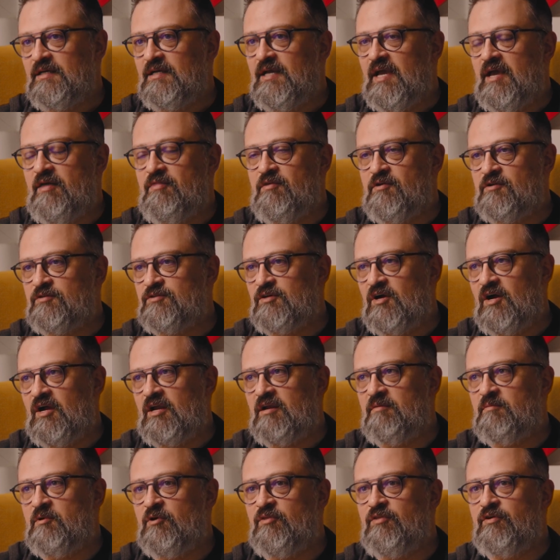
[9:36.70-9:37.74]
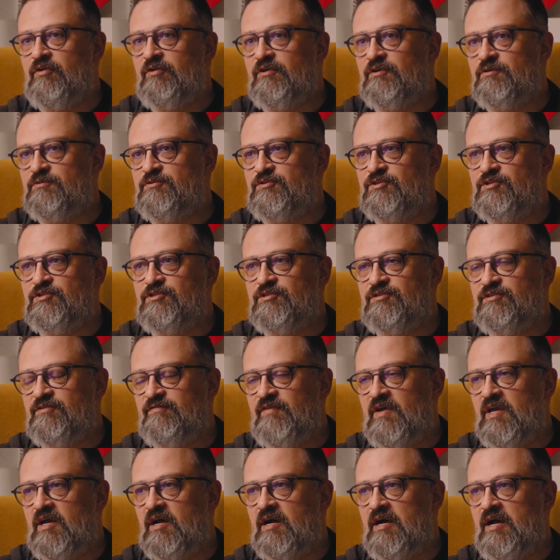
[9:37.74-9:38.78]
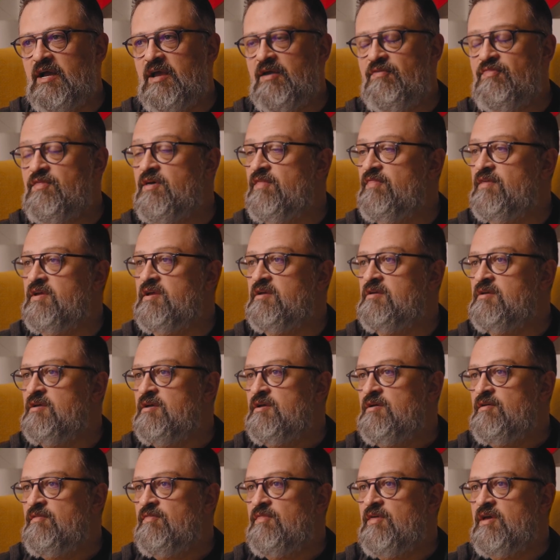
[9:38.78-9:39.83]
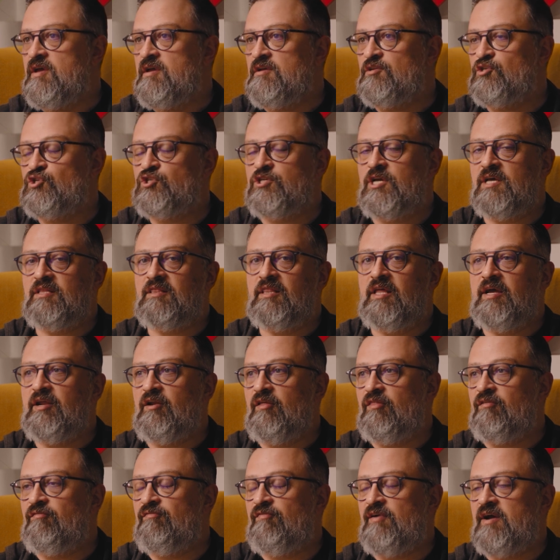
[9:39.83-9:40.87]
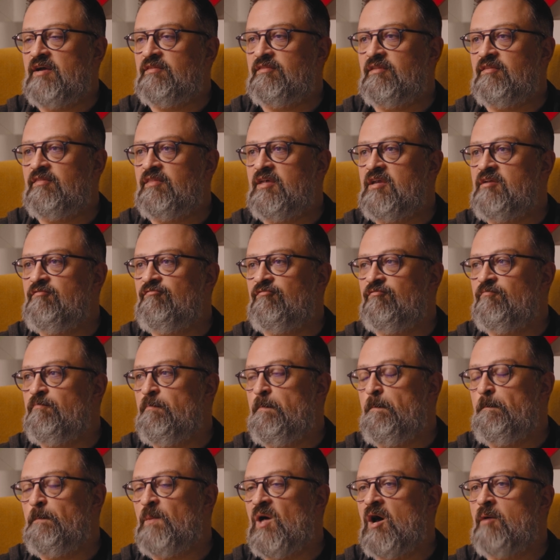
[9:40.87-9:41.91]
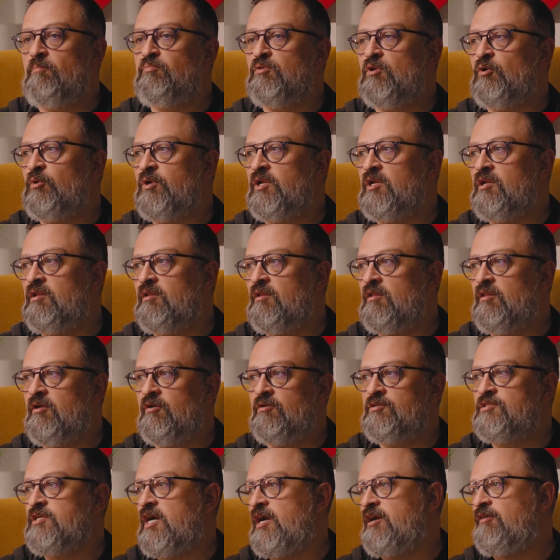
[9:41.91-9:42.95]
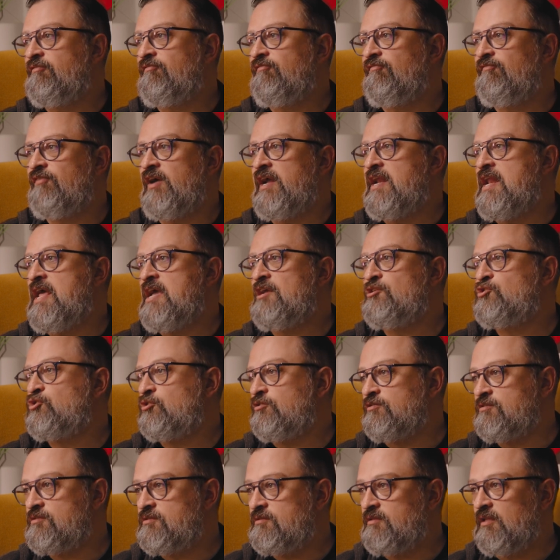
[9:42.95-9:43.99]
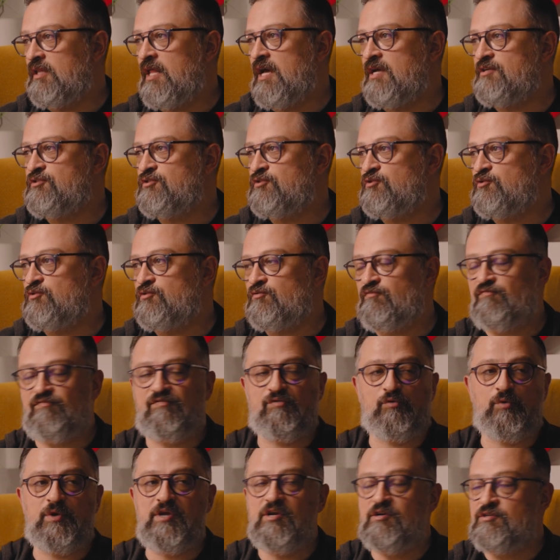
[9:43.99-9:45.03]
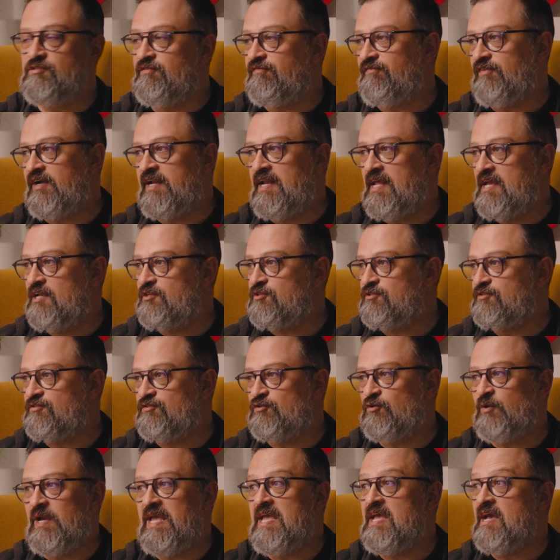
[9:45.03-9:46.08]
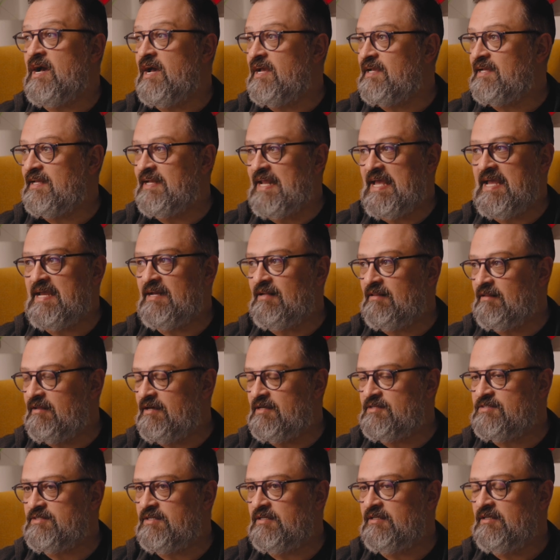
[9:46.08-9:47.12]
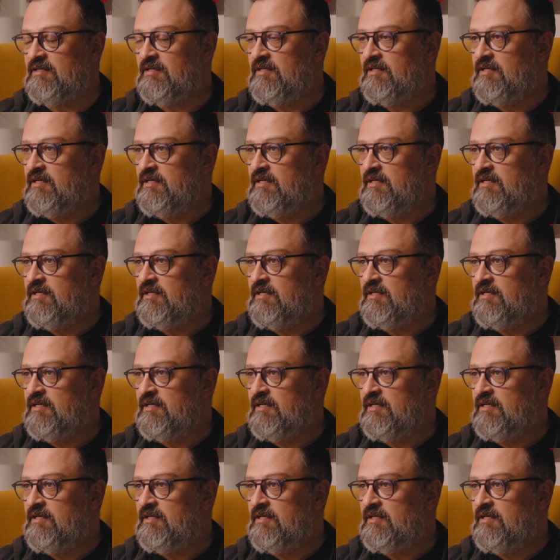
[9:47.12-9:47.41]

and they're talking about their usages of AI, and then they shed light on the fact that they've uploaded their entire financials, the last 3 years of financials, so AI can analyze it.